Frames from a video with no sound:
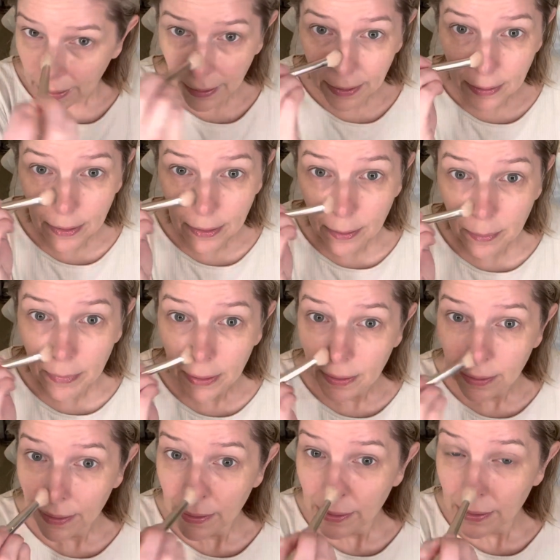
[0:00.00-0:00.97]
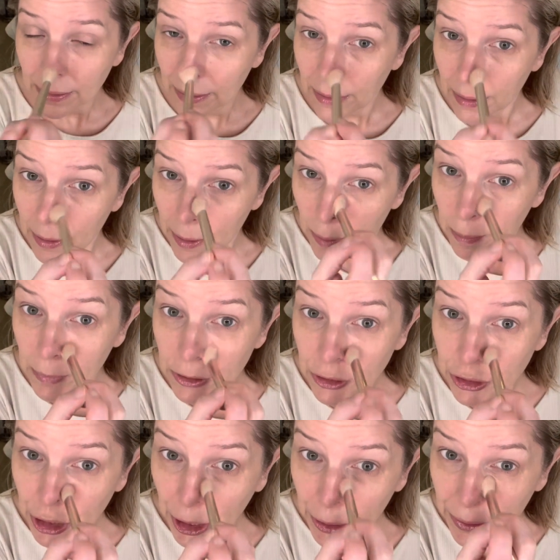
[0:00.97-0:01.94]
am
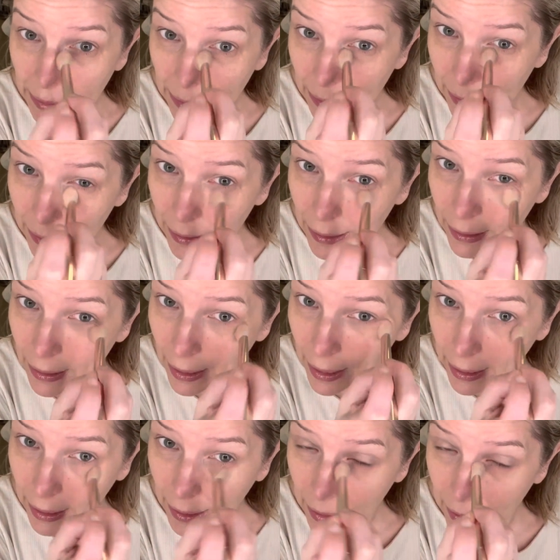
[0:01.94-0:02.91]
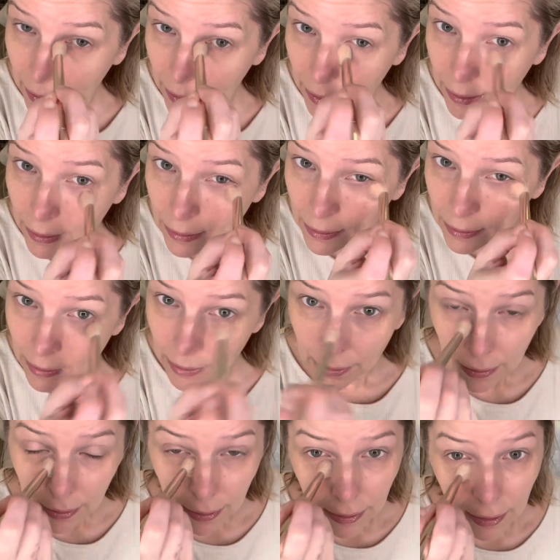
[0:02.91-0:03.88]
maturing and
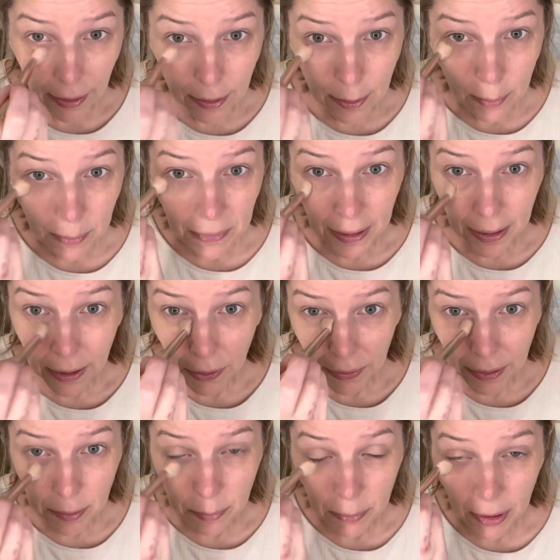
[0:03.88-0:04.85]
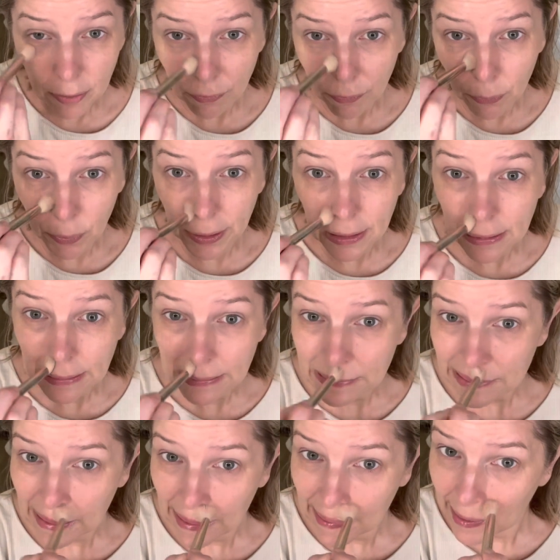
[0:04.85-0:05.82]
I am now in my 40s,
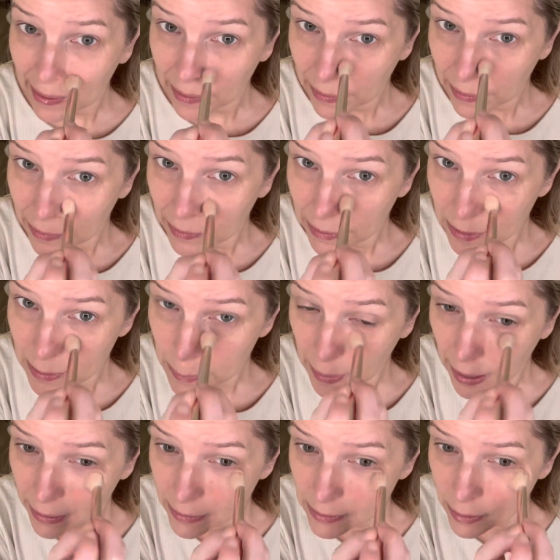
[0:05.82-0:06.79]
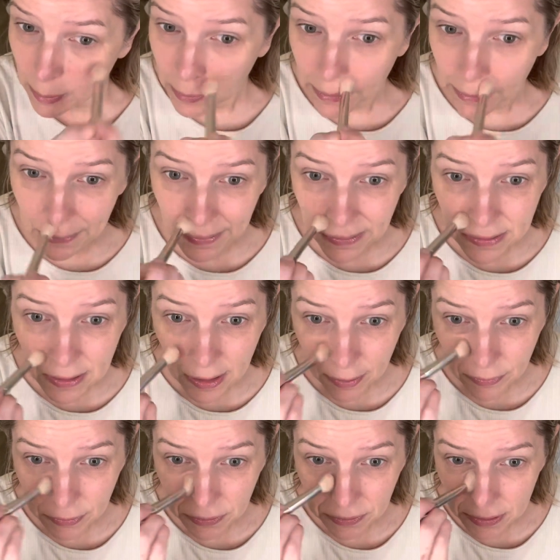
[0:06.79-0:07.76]
and this past couple years have
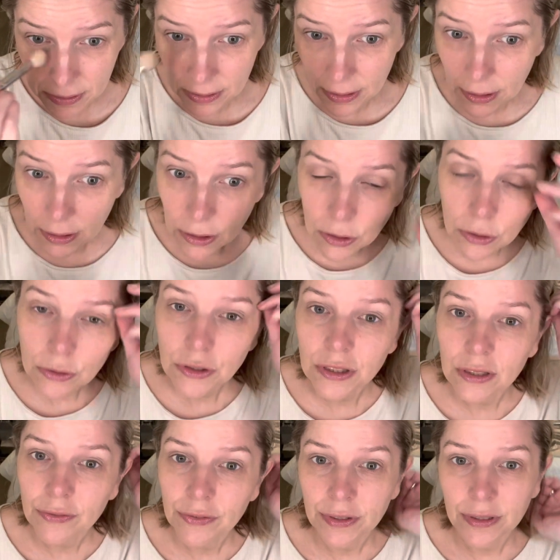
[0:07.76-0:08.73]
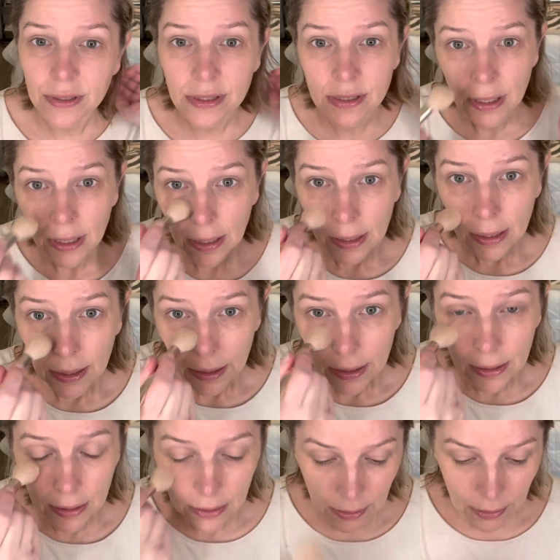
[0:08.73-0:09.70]
noticed a huge difference
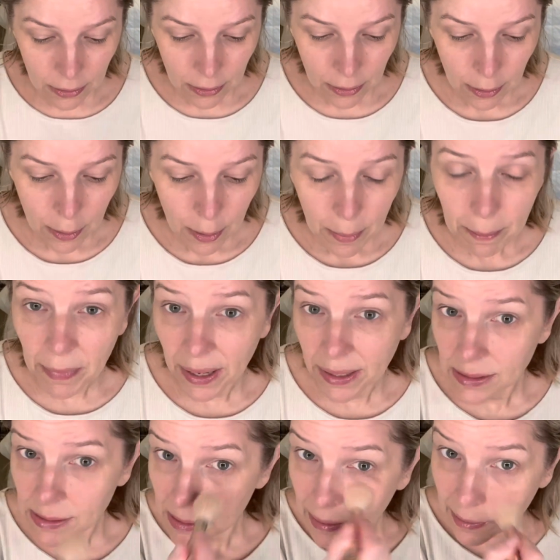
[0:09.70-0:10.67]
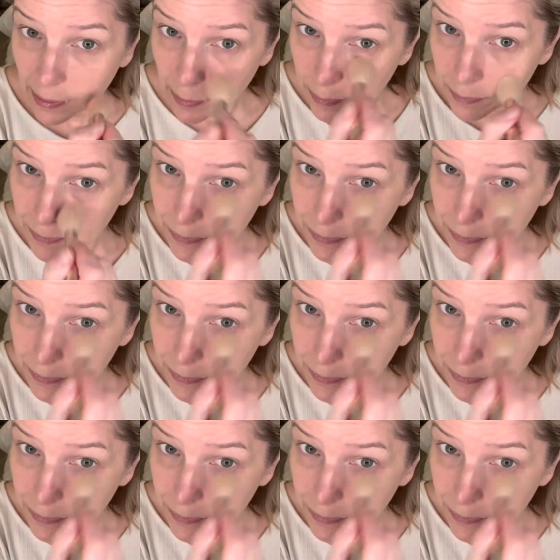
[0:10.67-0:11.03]
in my skin.